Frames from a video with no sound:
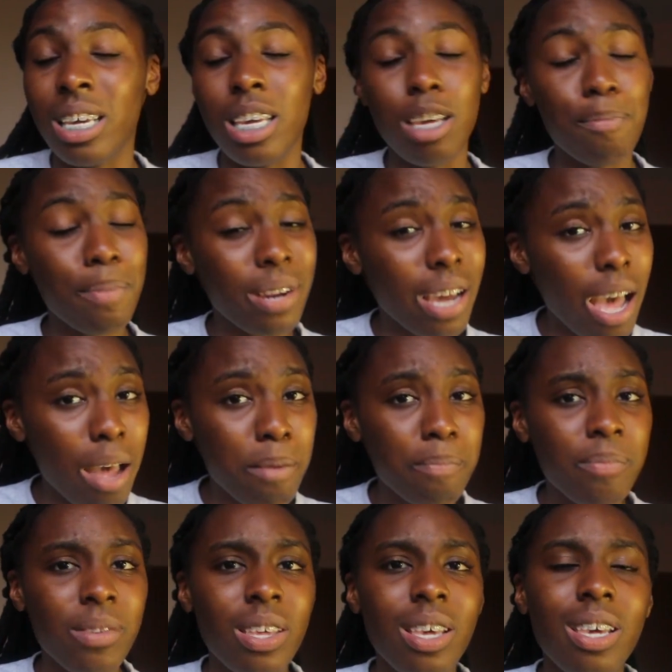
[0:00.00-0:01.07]
Keep it up,
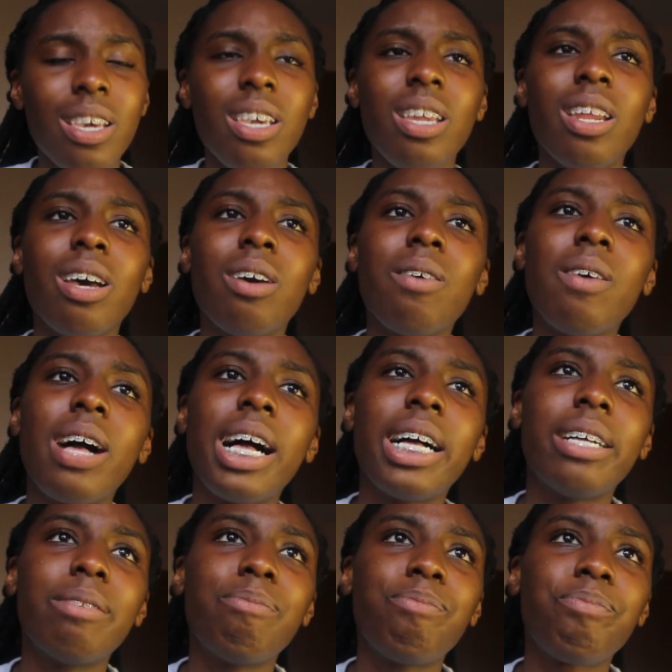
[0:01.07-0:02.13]
you
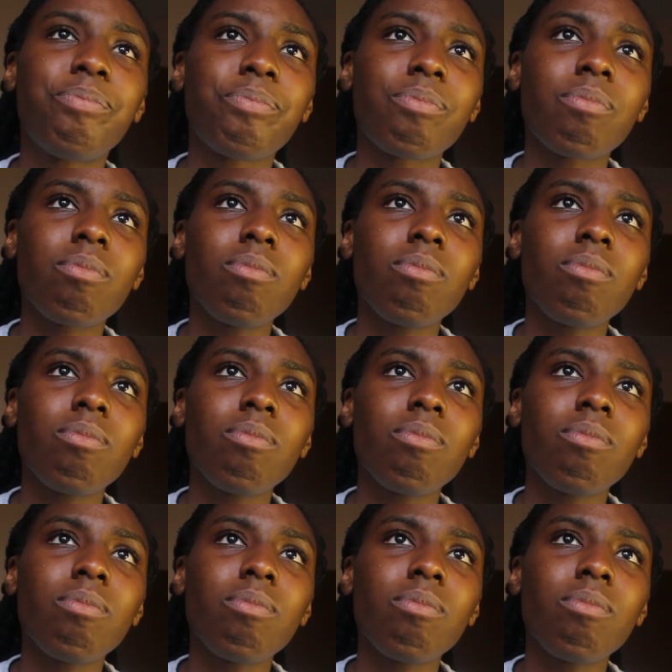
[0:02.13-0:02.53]
know?